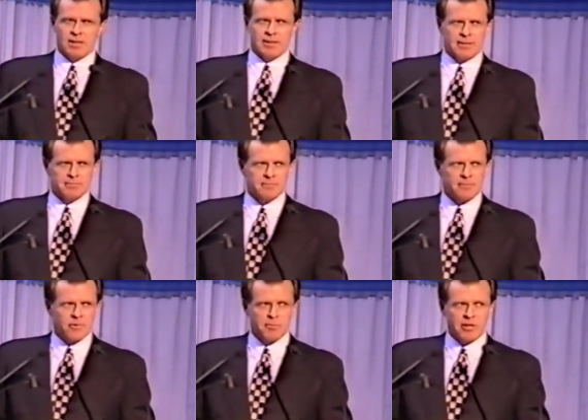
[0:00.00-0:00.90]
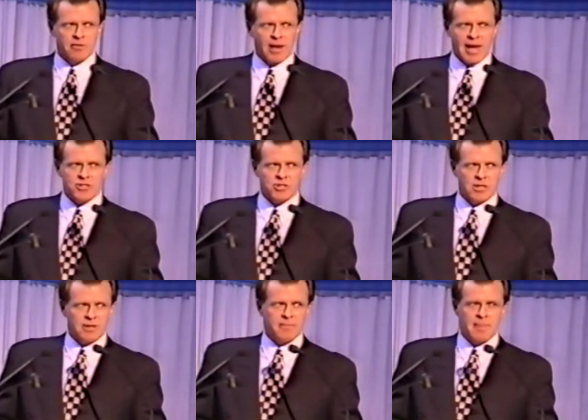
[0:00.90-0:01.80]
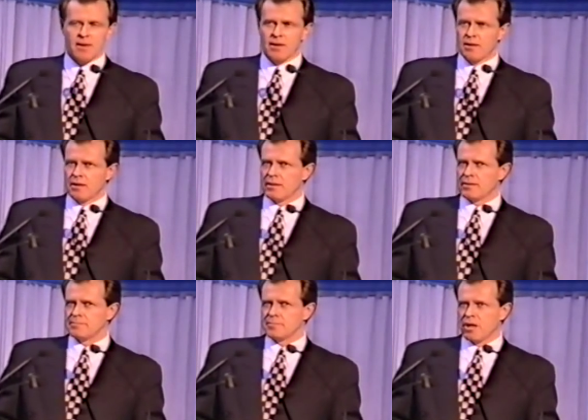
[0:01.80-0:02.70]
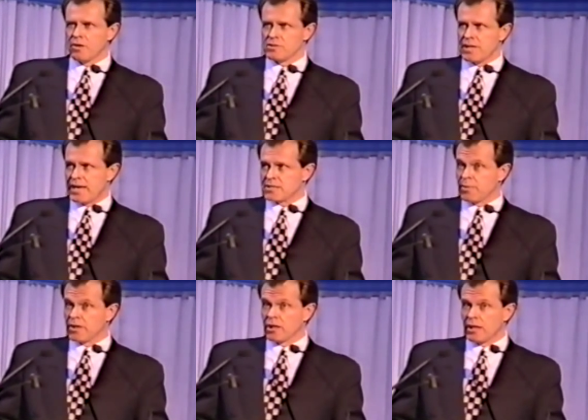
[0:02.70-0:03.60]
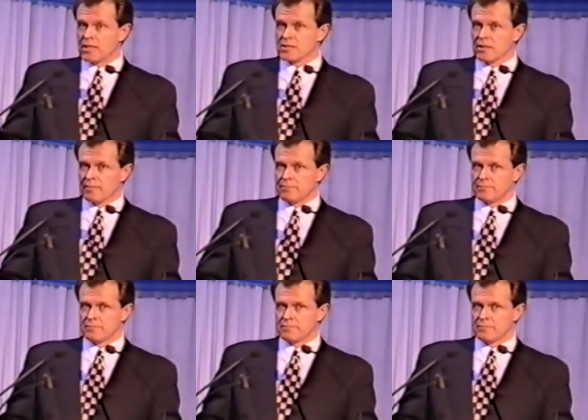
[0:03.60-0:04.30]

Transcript: Um, the middle of last year, um, I was asked by the Leagues Club